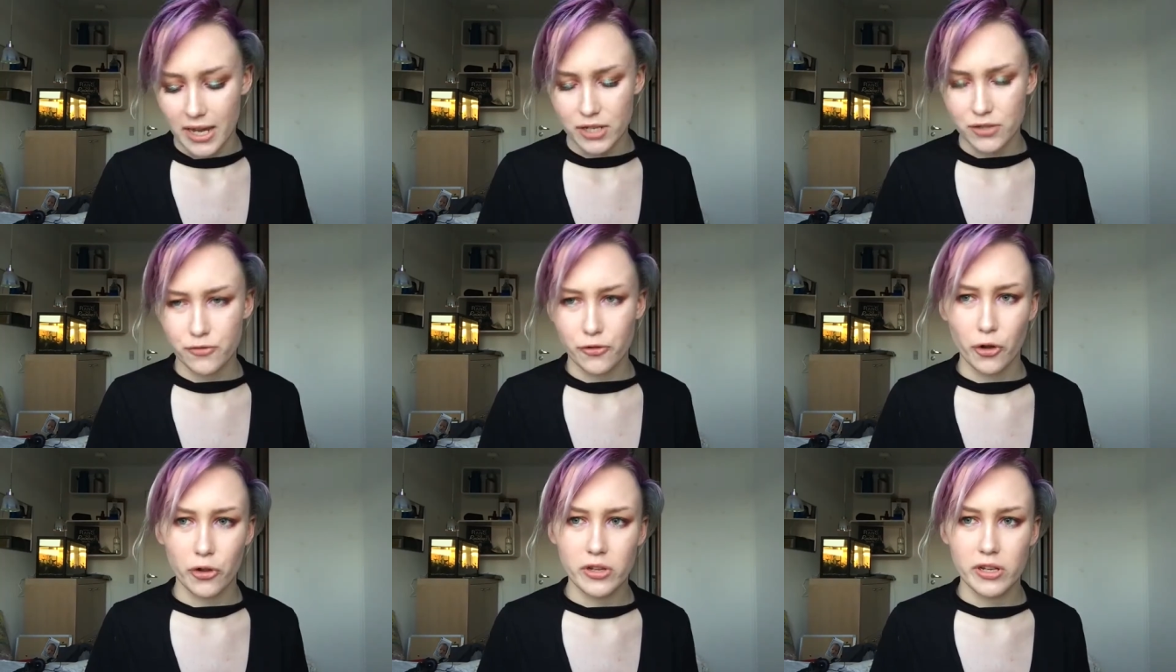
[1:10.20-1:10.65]
I
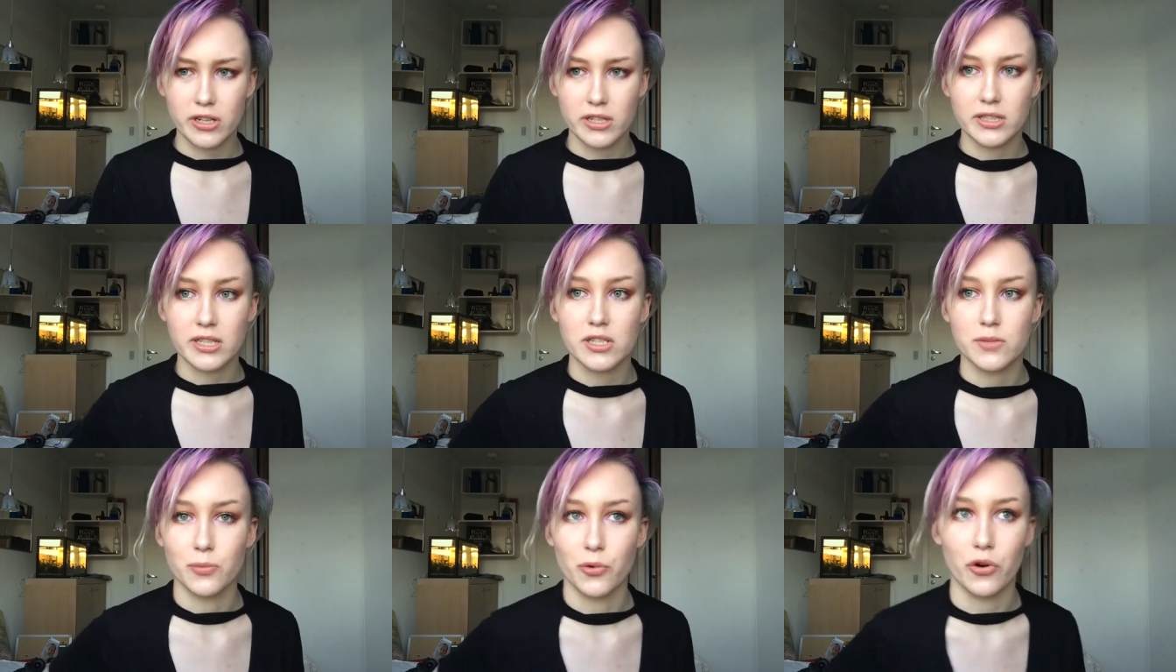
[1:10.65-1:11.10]
exfoliated
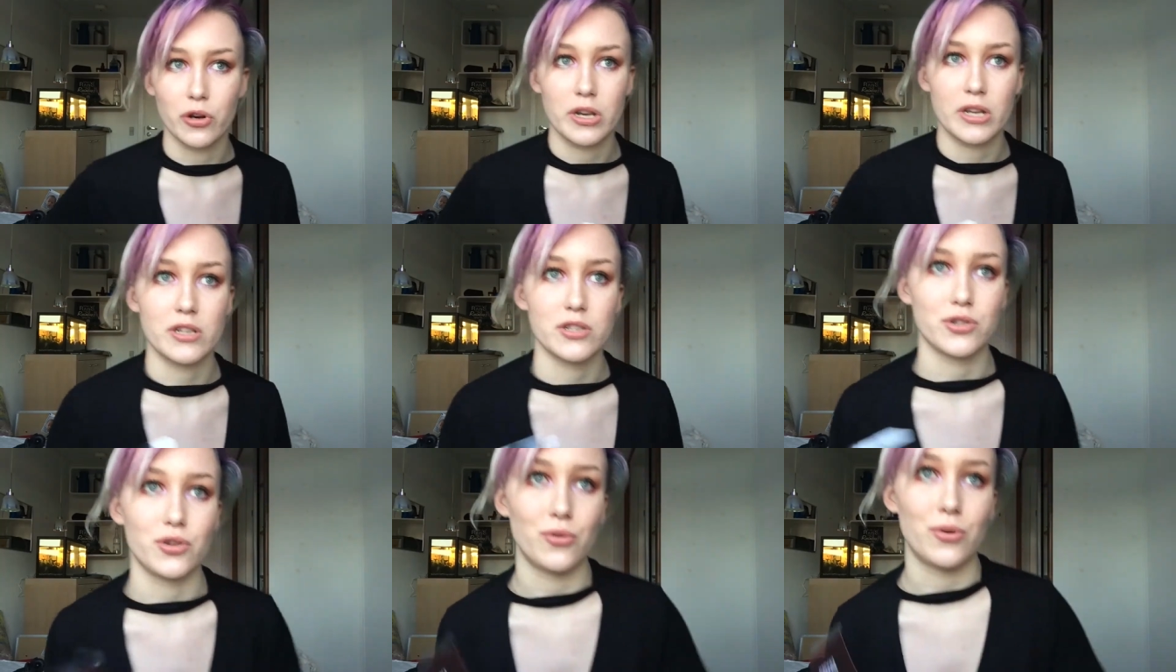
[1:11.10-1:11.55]
this
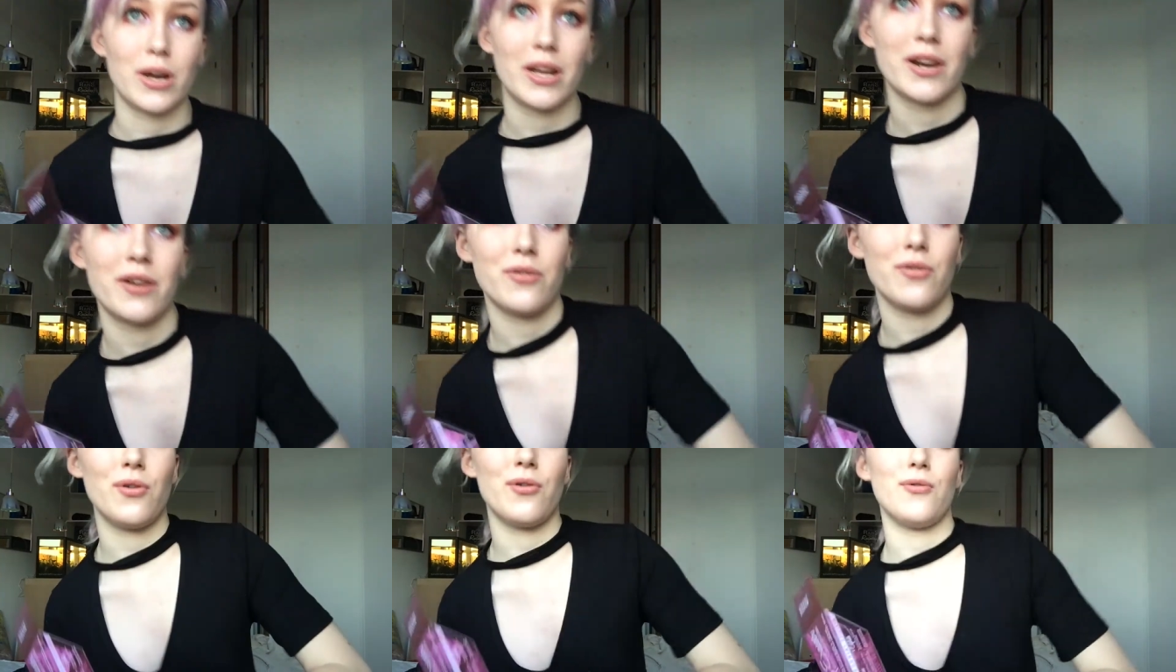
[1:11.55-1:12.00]
morning, so I
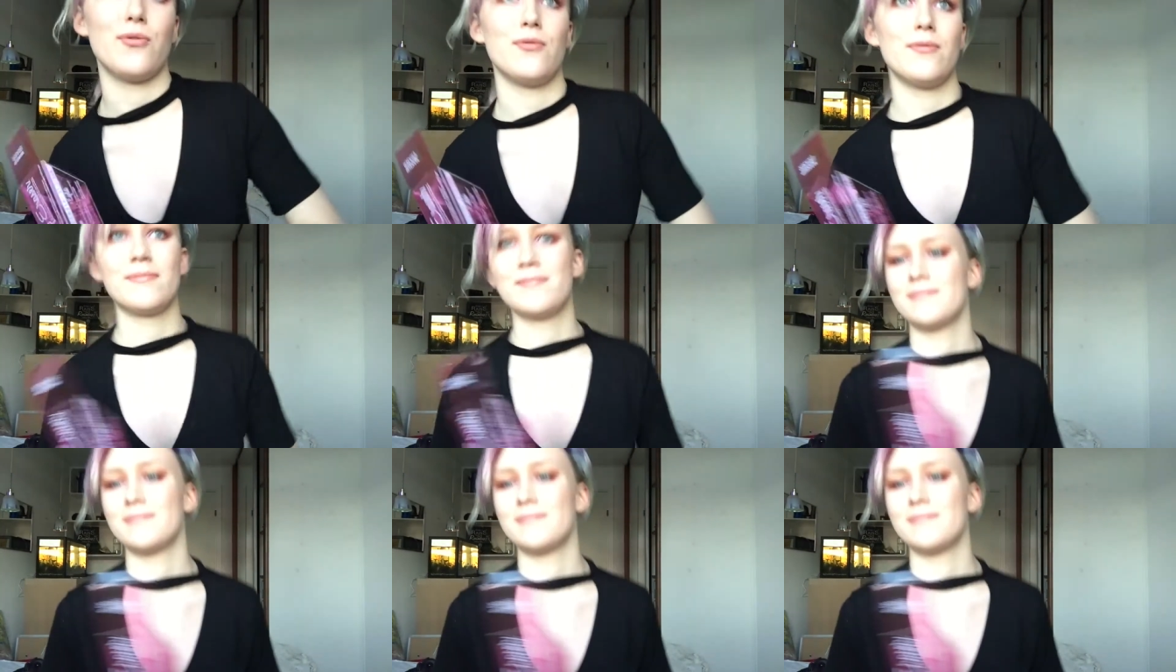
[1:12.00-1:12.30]
don't know